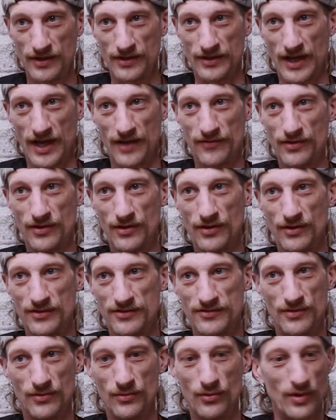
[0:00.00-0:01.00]
You haven't got
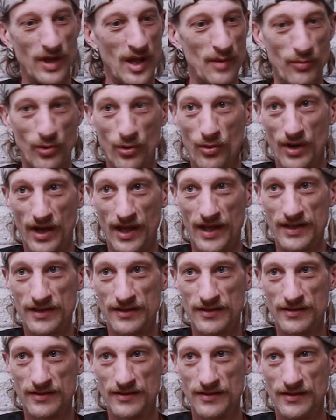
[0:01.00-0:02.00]
all that ball ache,
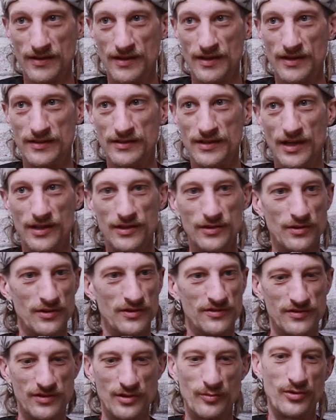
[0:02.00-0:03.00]
yet you
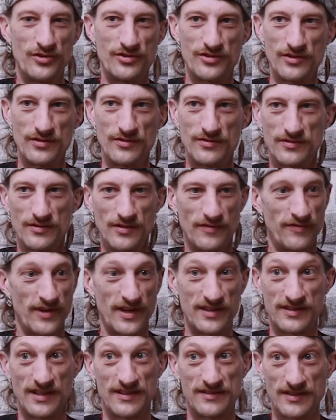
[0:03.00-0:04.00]
can still produce
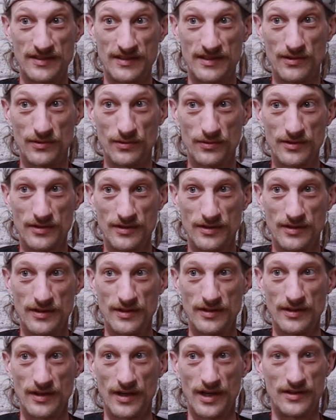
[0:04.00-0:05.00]
fantastic yield
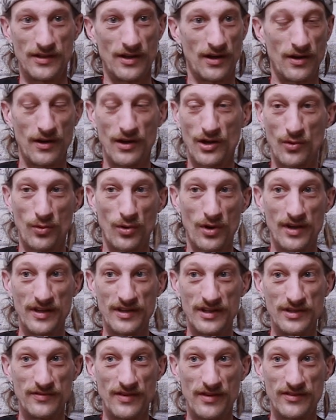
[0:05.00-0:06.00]
and higher quality
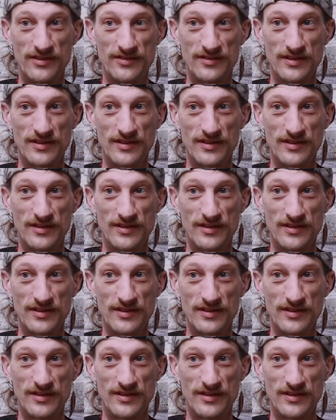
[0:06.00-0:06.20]
than you've ever